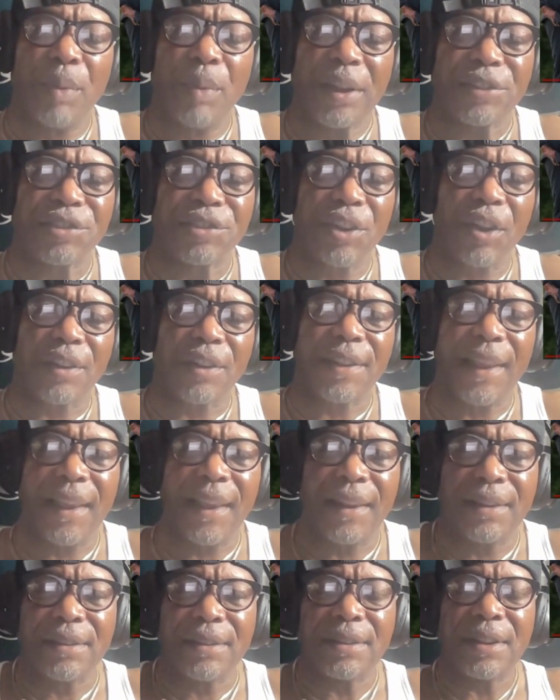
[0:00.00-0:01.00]
the best y'all
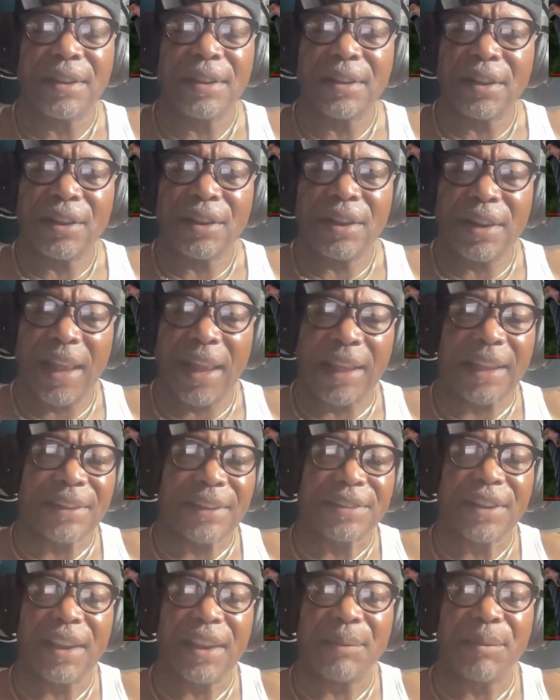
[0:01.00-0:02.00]
can. Like
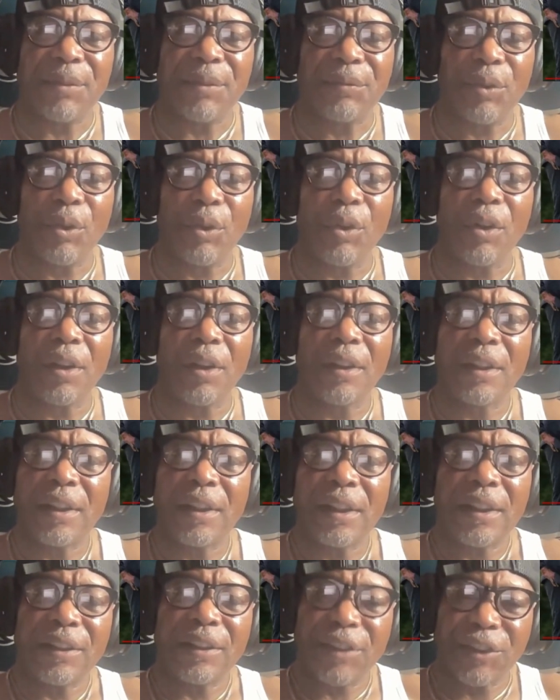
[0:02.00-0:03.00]
I said before,
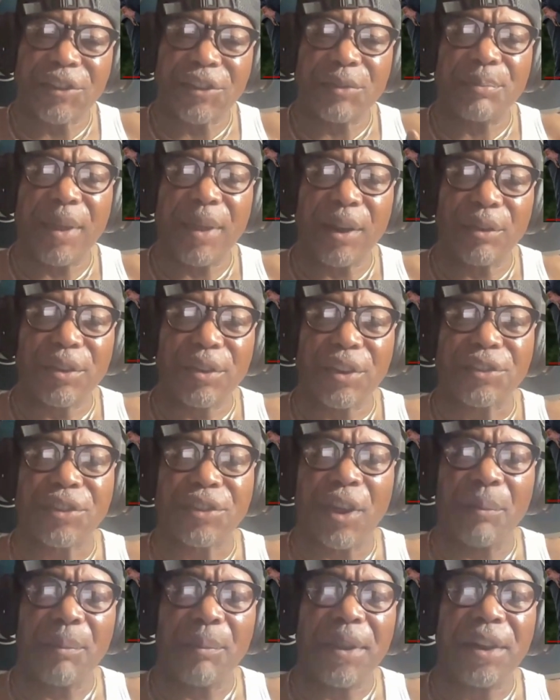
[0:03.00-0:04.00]
this is Bet on
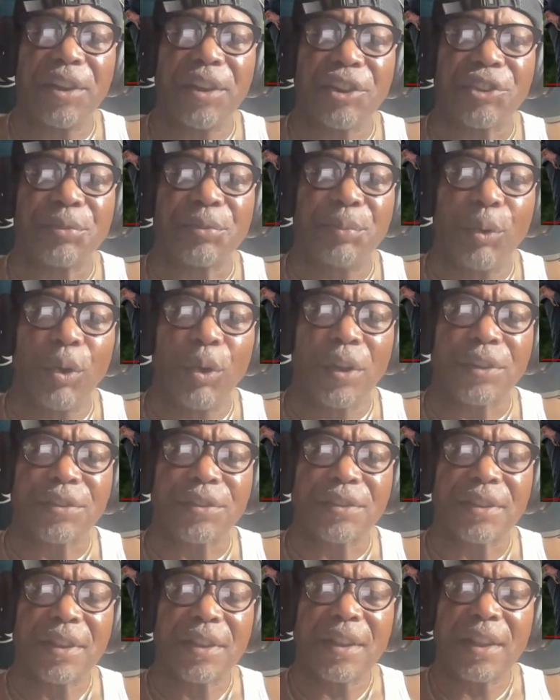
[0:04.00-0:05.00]
Yourself Media
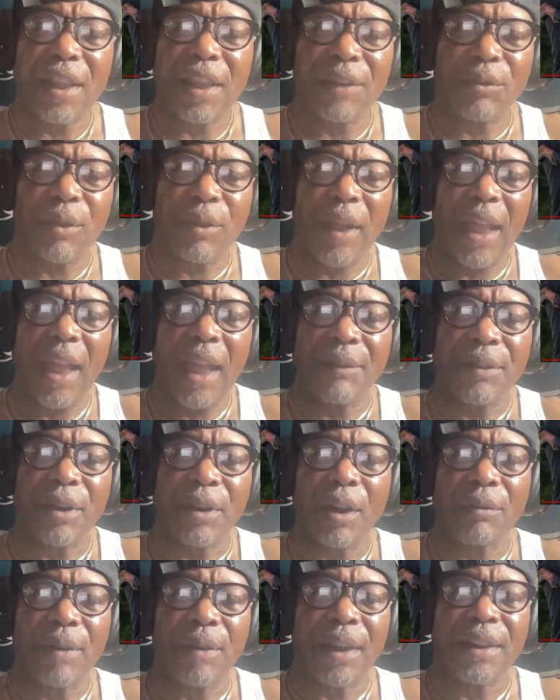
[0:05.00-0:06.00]
Sports. If you
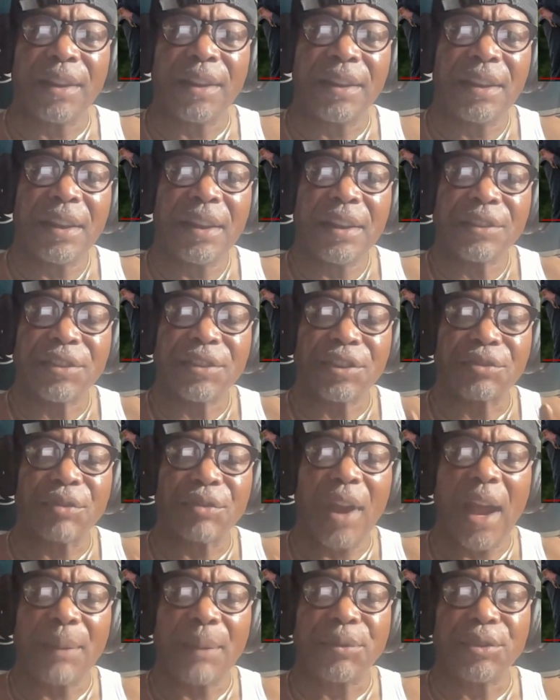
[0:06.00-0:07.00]
haven't already,
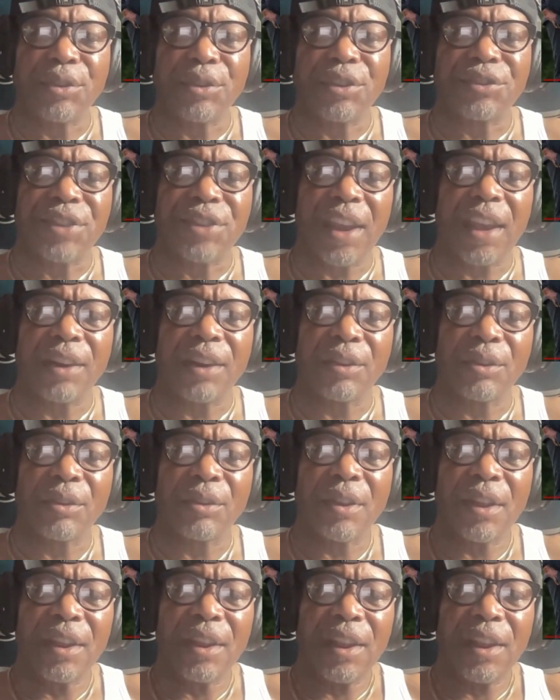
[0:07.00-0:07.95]
subscribe to the channel,